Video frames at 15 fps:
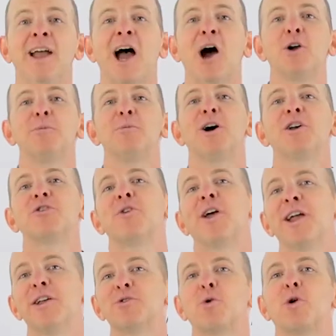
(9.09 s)
Howdy, Moz
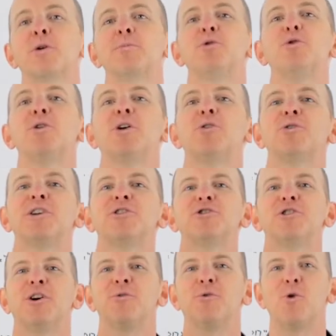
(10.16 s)
fans. Welcome to another
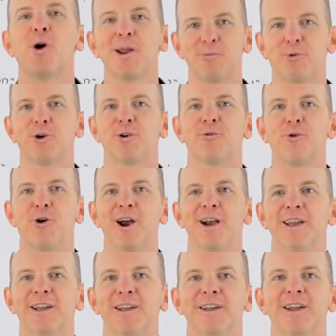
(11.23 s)
edition of Whiteboard
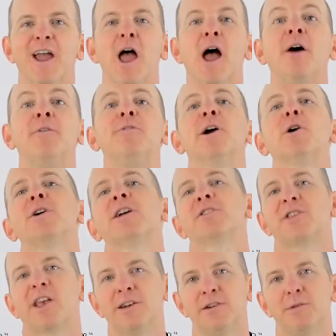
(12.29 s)
Friday. Very
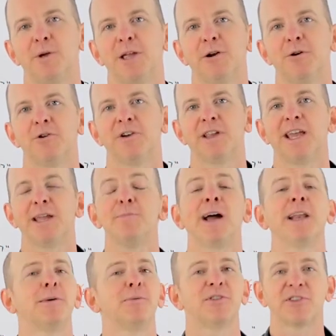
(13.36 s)
excited to be here today.
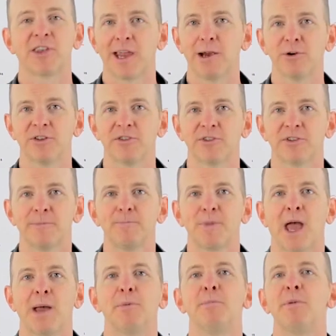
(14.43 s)
My name is Cyrus.
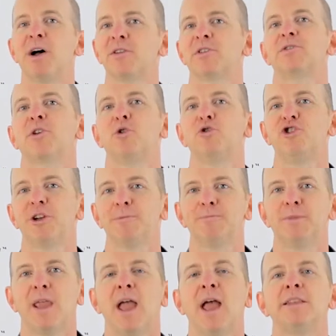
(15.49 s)
I'm a Moz associate.
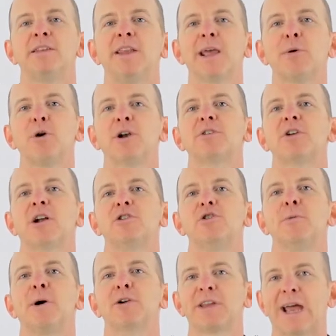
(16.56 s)
Today I want to talk to you
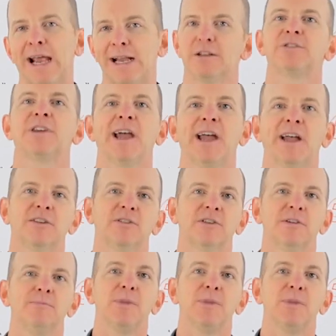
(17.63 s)
about title tags,